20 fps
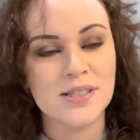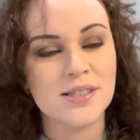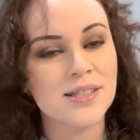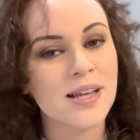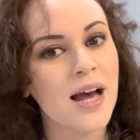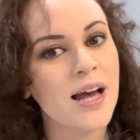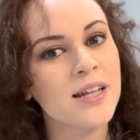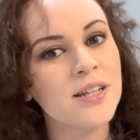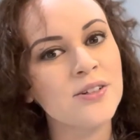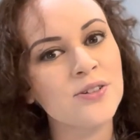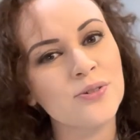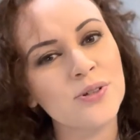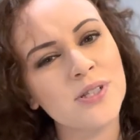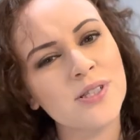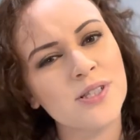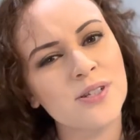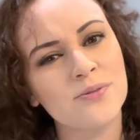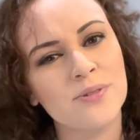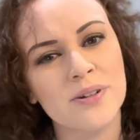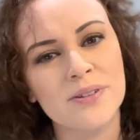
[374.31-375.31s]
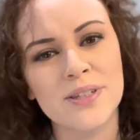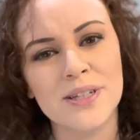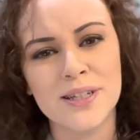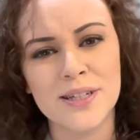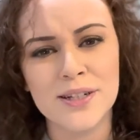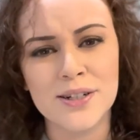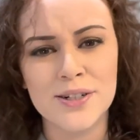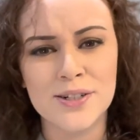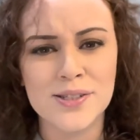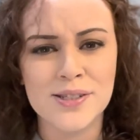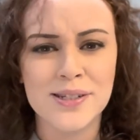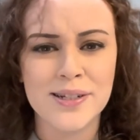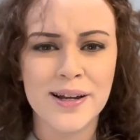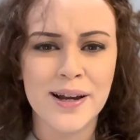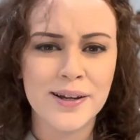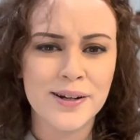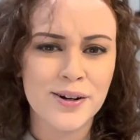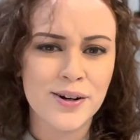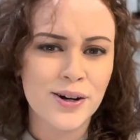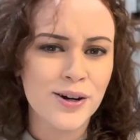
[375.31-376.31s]
kind of noisy around the ears and it
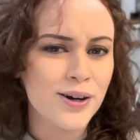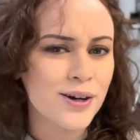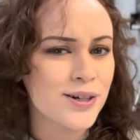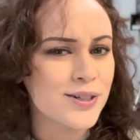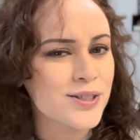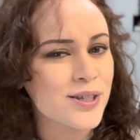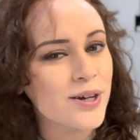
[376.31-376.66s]
kind of hurts.